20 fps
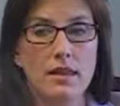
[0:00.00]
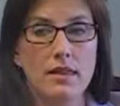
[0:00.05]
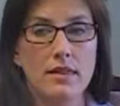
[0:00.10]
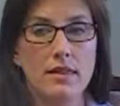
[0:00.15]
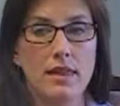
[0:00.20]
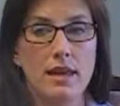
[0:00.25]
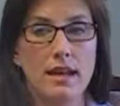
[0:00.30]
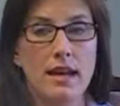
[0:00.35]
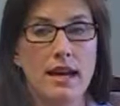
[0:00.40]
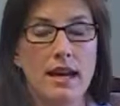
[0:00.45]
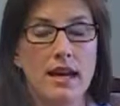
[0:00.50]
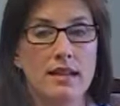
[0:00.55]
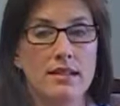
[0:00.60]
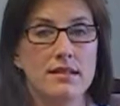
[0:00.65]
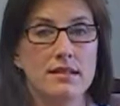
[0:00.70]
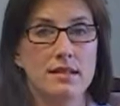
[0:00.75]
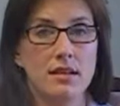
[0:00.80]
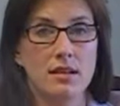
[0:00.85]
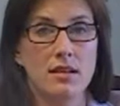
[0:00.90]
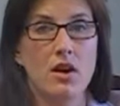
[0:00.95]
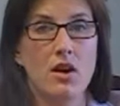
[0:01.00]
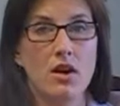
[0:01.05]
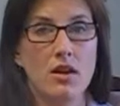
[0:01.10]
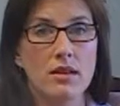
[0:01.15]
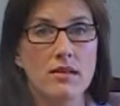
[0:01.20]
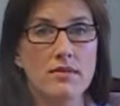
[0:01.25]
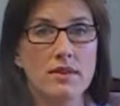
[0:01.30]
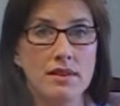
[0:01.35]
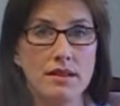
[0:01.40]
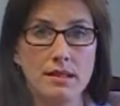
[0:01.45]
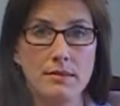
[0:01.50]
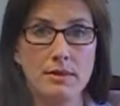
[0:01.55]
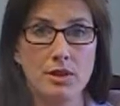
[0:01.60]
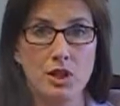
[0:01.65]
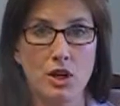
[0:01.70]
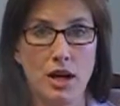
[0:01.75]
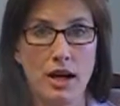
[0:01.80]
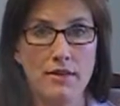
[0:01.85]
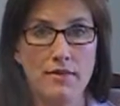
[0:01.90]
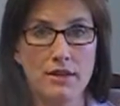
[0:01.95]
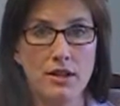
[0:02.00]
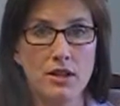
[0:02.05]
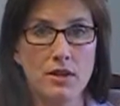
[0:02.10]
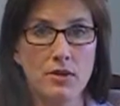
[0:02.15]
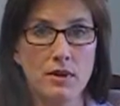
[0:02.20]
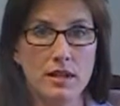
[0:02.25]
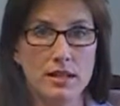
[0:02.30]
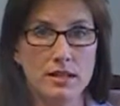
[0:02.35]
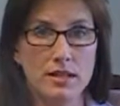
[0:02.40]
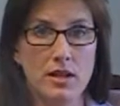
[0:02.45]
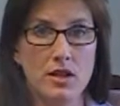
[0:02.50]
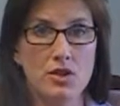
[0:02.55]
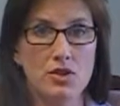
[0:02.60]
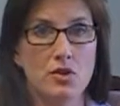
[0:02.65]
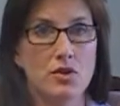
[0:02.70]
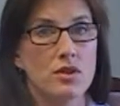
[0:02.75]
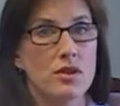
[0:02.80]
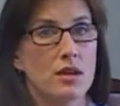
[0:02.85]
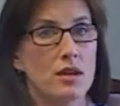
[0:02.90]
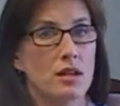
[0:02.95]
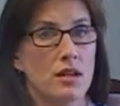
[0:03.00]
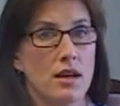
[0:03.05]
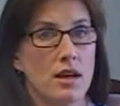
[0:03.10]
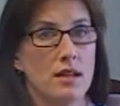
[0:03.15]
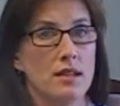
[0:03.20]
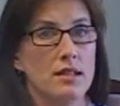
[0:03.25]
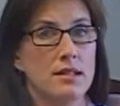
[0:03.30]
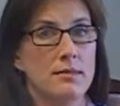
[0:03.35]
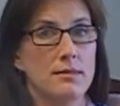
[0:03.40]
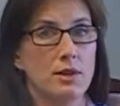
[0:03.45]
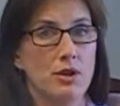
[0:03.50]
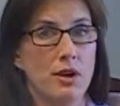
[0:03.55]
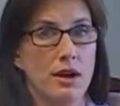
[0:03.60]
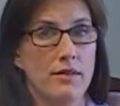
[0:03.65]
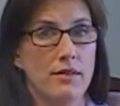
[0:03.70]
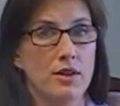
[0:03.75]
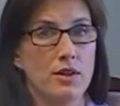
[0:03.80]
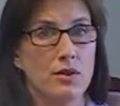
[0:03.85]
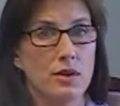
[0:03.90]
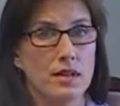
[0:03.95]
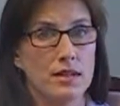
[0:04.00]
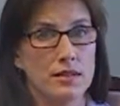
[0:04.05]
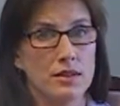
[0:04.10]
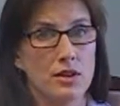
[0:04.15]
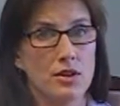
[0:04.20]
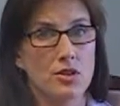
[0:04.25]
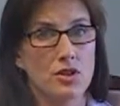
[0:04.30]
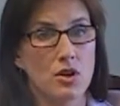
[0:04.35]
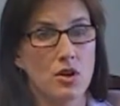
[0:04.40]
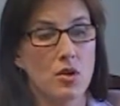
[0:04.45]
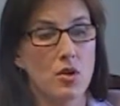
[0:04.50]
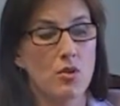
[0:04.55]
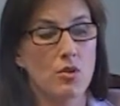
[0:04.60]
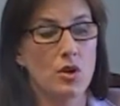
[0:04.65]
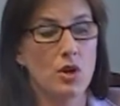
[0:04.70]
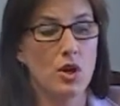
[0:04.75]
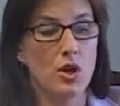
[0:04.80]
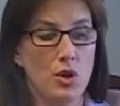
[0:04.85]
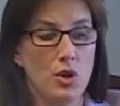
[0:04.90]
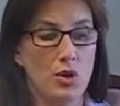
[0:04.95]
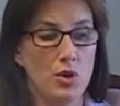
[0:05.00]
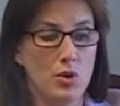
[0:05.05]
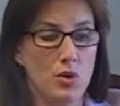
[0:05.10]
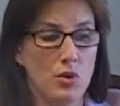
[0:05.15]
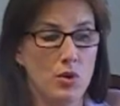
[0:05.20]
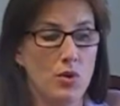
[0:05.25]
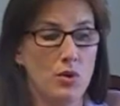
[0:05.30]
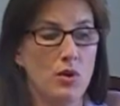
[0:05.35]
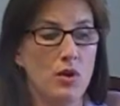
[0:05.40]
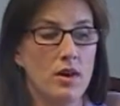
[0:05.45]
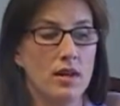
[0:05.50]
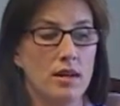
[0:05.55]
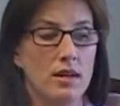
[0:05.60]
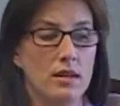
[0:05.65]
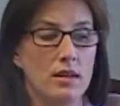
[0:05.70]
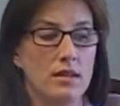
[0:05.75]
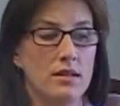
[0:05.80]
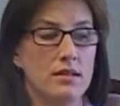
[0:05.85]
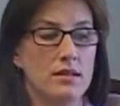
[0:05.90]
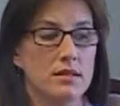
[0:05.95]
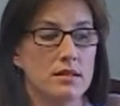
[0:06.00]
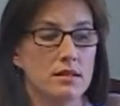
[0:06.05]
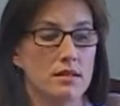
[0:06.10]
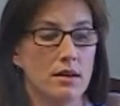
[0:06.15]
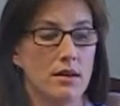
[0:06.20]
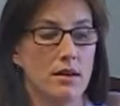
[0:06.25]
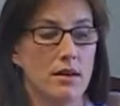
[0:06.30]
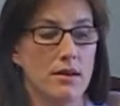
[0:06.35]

that has done all of the demographic research, or done a lot of demographic research on who is